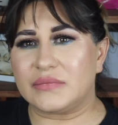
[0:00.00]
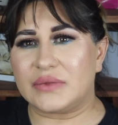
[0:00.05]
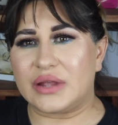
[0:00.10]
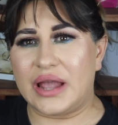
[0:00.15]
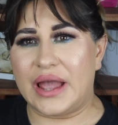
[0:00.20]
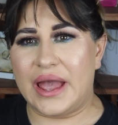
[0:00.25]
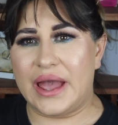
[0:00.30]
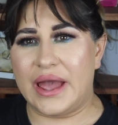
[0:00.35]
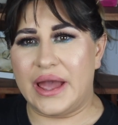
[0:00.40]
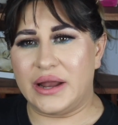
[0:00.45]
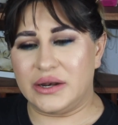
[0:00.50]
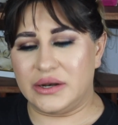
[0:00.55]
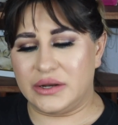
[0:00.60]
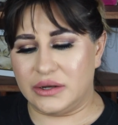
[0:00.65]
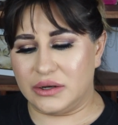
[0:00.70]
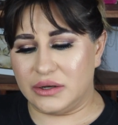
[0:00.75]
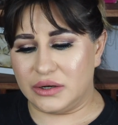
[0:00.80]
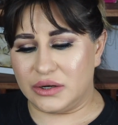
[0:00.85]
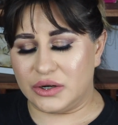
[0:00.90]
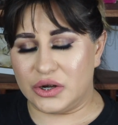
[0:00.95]
and
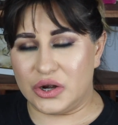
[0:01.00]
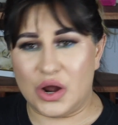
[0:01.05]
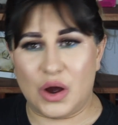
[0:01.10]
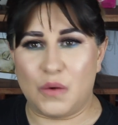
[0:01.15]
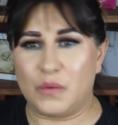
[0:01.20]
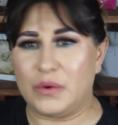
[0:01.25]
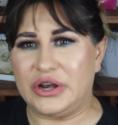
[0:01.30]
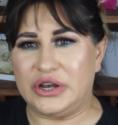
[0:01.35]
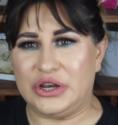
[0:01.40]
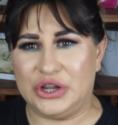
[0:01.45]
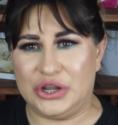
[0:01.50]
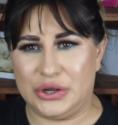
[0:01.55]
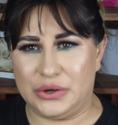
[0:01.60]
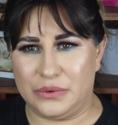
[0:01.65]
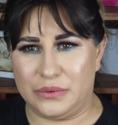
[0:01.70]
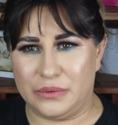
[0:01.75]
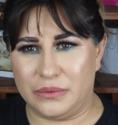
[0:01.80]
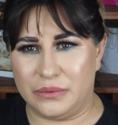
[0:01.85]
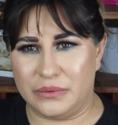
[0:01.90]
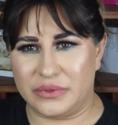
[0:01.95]
no one
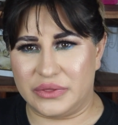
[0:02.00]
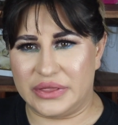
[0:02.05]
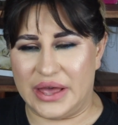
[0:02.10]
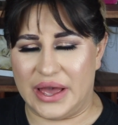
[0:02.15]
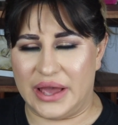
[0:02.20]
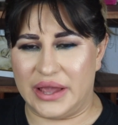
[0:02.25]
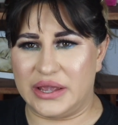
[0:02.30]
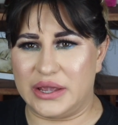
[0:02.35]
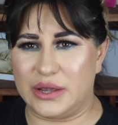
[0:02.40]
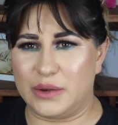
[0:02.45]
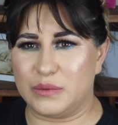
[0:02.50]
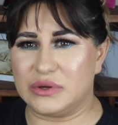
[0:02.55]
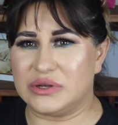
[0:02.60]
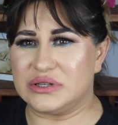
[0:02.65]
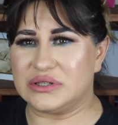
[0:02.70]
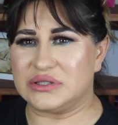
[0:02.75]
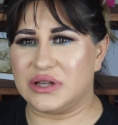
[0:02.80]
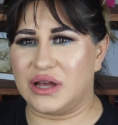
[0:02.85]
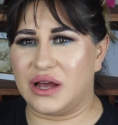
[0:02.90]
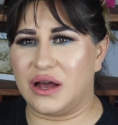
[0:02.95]
knew that he
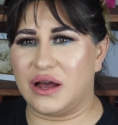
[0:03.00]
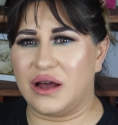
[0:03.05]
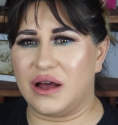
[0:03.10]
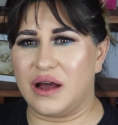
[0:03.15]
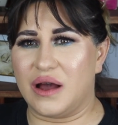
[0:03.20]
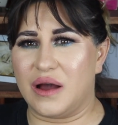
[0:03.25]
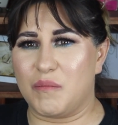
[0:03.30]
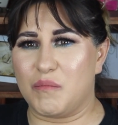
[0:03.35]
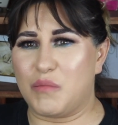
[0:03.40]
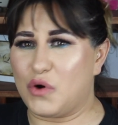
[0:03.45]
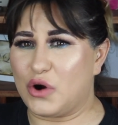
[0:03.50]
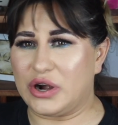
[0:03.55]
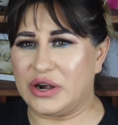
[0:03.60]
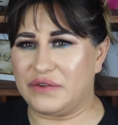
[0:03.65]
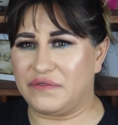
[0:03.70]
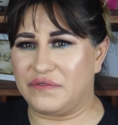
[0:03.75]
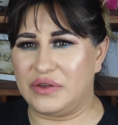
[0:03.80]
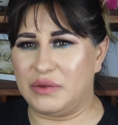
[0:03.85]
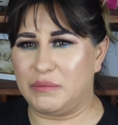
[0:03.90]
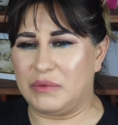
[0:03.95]
was born
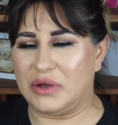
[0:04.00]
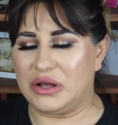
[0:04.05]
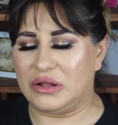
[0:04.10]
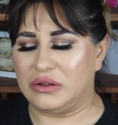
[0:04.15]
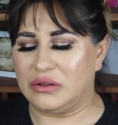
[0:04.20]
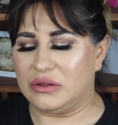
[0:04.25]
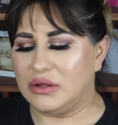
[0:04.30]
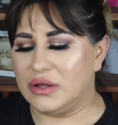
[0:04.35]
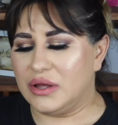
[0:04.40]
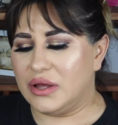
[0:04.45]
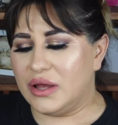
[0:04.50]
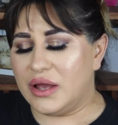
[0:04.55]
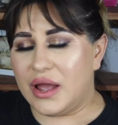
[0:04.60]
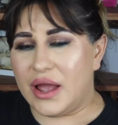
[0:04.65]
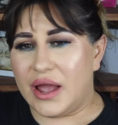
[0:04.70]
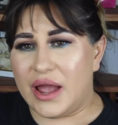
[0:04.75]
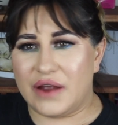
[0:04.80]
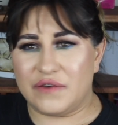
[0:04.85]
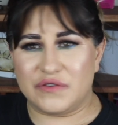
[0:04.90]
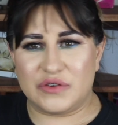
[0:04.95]
a female.
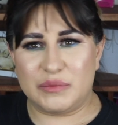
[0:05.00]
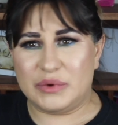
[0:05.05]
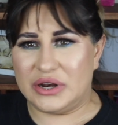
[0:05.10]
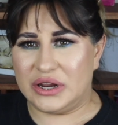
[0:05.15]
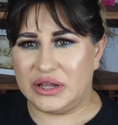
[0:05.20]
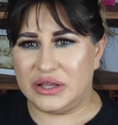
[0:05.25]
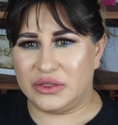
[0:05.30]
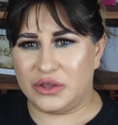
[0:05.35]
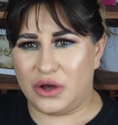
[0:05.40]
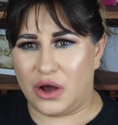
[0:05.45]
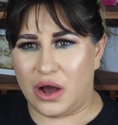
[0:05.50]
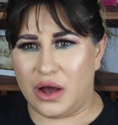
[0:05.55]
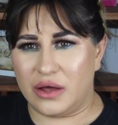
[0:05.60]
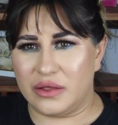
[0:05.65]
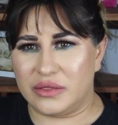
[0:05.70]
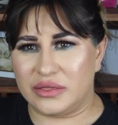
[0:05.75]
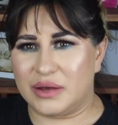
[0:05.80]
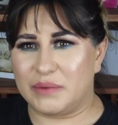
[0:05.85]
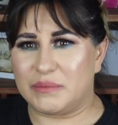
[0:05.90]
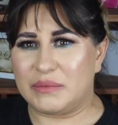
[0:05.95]
Everybody
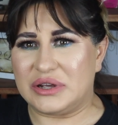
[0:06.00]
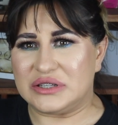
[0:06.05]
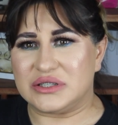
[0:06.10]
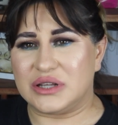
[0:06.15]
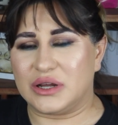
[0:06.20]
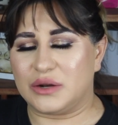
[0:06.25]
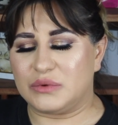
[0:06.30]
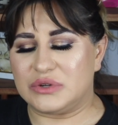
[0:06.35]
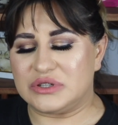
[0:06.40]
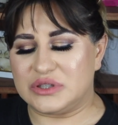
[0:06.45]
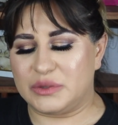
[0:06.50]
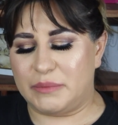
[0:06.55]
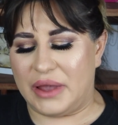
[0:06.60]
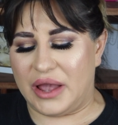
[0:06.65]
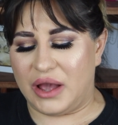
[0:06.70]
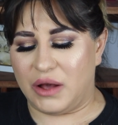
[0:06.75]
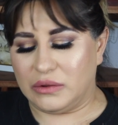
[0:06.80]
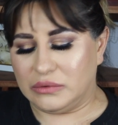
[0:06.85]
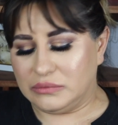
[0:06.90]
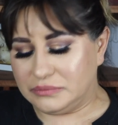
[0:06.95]
thought that my son was a
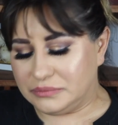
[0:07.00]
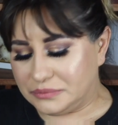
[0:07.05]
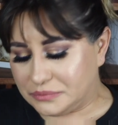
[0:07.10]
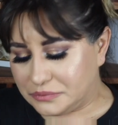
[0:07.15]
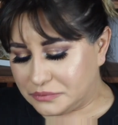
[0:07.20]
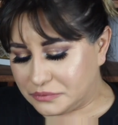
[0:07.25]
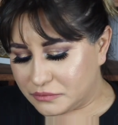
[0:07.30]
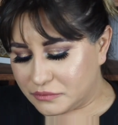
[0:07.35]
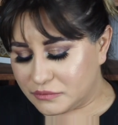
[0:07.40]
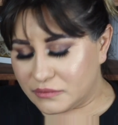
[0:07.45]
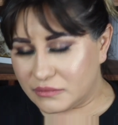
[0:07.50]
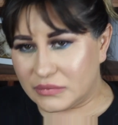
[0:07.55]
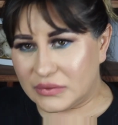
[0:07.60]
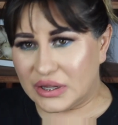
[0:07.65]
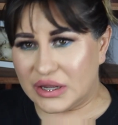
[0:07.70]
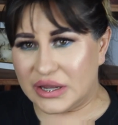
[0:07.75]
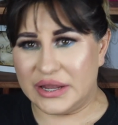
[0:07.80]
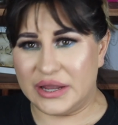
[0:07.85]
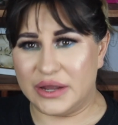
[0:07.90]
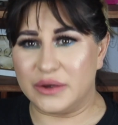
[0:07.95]
male.
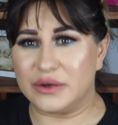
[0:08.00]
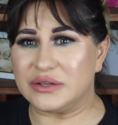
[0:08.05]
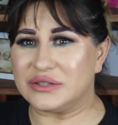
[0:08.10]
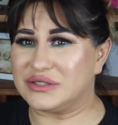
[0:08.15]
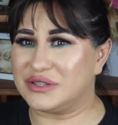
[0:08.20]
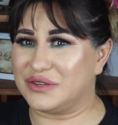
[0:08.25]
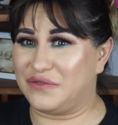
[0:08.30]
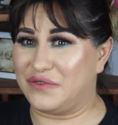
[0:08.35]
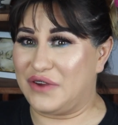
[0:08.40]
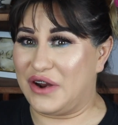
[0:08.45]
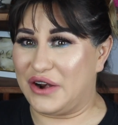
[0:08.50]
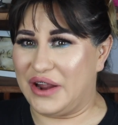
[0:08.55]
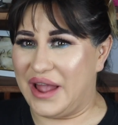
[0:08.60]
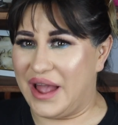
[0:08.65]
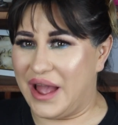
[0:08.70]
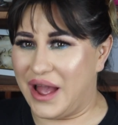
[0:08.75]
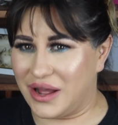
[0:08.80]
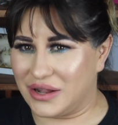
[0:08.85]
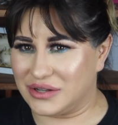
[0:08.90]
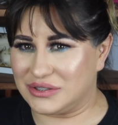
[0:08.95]
He is a very
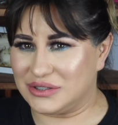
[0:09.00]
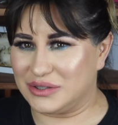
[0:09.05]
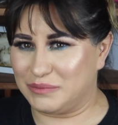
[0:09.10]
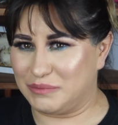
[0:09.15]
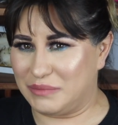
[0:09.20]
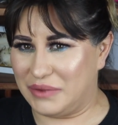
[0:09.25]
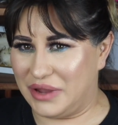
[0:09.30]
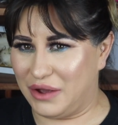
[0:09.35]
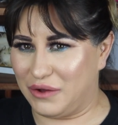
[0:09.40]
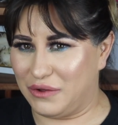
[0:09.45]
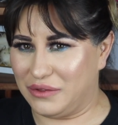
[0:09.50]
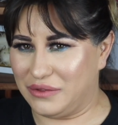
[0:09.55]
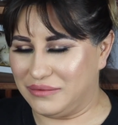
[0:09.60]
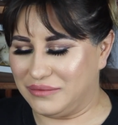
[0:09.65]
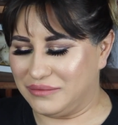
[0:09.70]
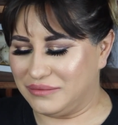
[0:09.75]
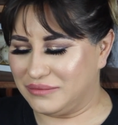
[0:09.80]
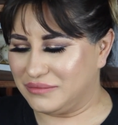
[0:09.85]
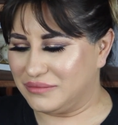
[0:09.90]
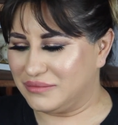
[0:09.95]
handsome male,
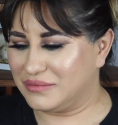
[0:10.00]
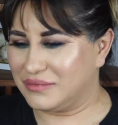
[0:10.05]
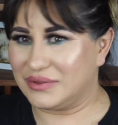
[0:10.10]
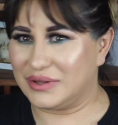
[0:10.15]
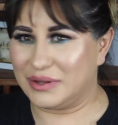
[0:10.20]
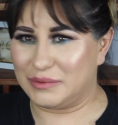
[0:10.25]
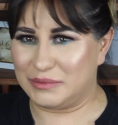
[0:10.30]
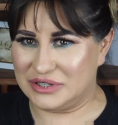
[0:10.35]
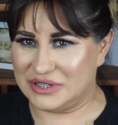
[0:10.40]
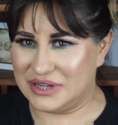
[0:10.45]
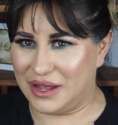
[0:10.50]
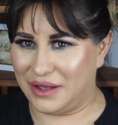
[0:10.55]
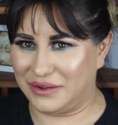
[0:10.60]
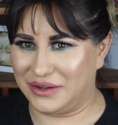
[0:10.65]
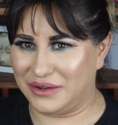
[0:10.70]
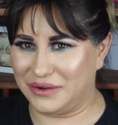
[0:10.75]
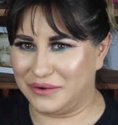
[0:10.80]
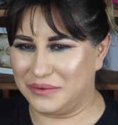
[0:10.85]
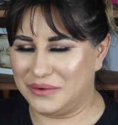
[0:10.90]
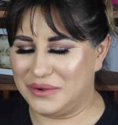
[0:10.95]
let me tell
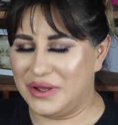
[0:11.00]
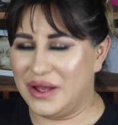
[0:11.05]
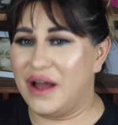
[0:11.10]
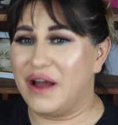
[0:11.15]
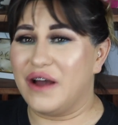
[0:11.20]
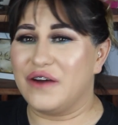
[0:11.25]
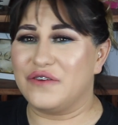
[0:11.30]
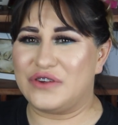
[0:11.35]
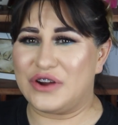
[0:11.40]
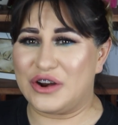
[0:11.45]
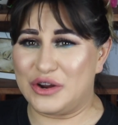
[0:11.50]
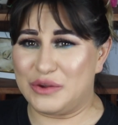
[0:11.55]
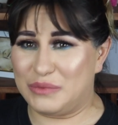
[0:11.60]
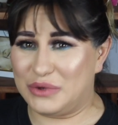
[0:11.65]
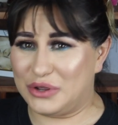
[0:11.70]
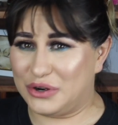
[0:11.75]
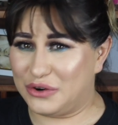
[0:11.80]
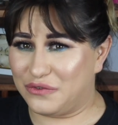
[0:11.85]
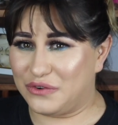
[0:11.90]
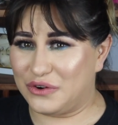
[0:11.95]
you. A very
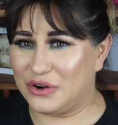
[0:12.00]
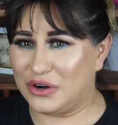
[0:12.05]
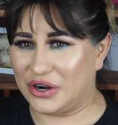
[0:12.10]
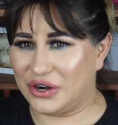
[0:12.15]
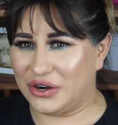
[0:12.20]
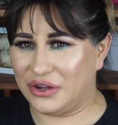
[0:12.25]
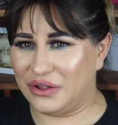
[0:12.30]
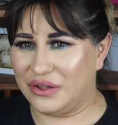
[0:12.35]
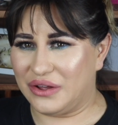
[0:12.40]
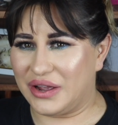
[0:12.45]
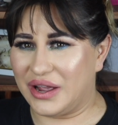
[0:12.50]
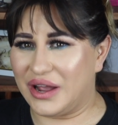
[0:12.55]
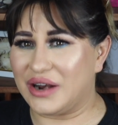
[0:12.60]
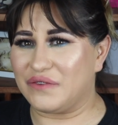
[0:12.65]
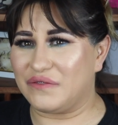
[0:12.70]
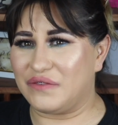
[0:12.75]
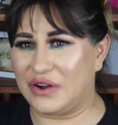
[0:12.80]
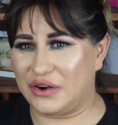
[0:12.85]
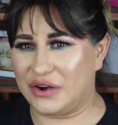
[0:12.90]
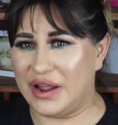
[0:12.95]
beautiful girl and a
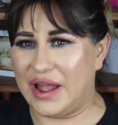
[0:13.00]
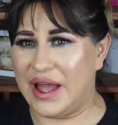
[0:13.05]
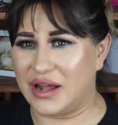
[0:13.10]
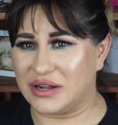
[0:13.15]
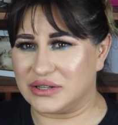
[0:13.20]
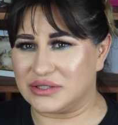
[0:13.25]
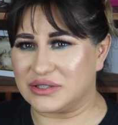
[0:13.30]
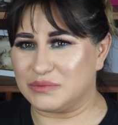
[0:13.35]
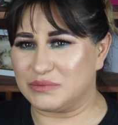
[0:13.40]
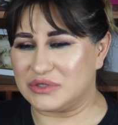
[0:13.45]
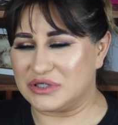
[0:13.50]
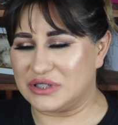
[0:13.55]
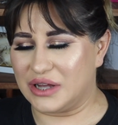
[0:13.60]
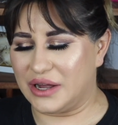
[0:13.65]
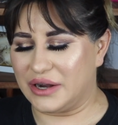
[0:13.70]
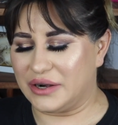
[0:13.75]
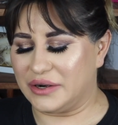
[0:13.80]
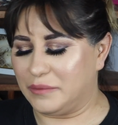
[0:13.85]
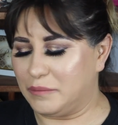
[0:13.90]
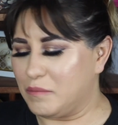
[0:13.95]
very handsome
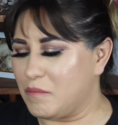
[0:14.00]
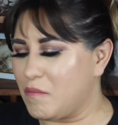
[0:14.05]
son.